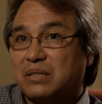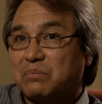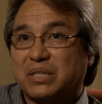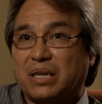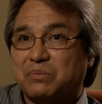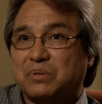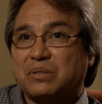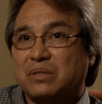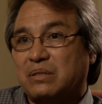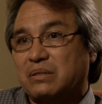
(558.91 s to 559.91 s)

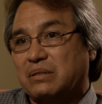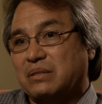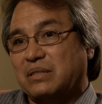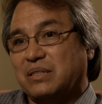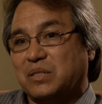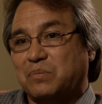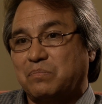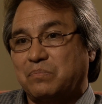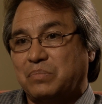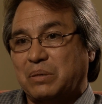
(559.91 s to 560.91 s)
Sometimes indigenous
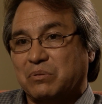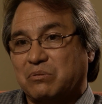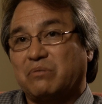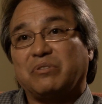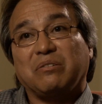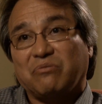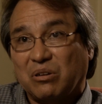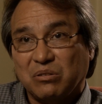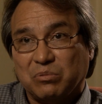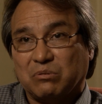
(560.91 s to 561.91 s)
peoples in a very
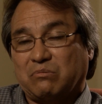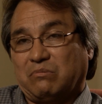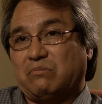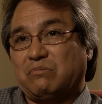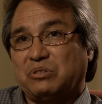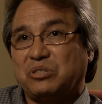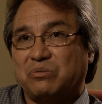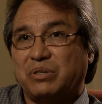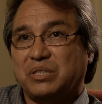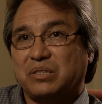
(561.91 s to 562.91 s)
vulnerable
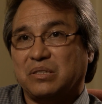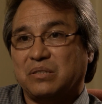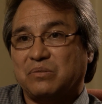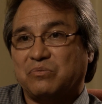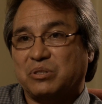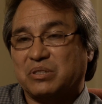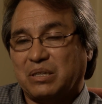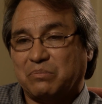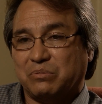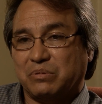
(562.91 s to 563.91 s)
situation, for
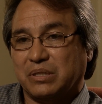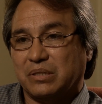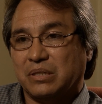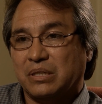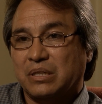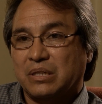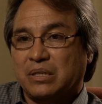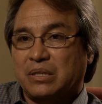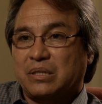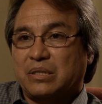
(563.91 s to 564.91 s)
example, the
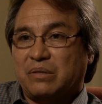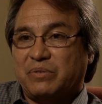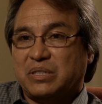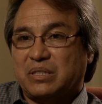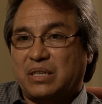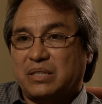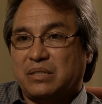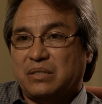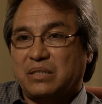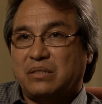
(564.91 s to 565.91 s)
visit I
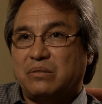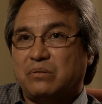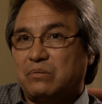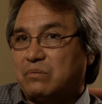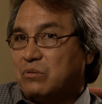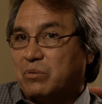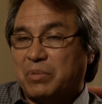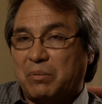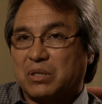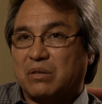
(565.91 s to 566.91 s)
did to the
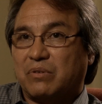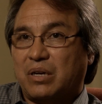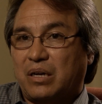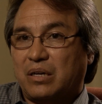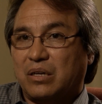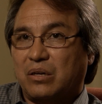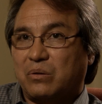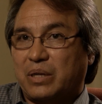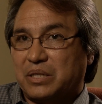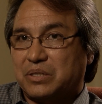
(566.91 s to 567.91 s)
Republic of
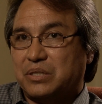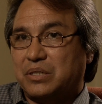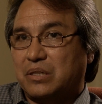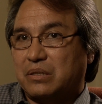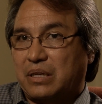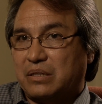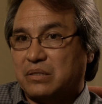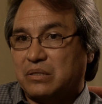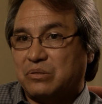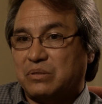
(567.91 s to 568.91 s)
Congo last year, that
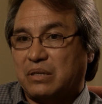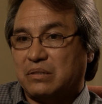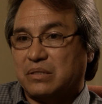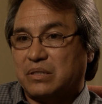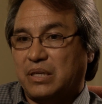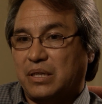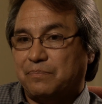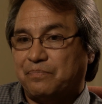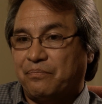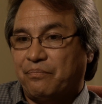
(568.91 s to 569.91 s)
is in 2010,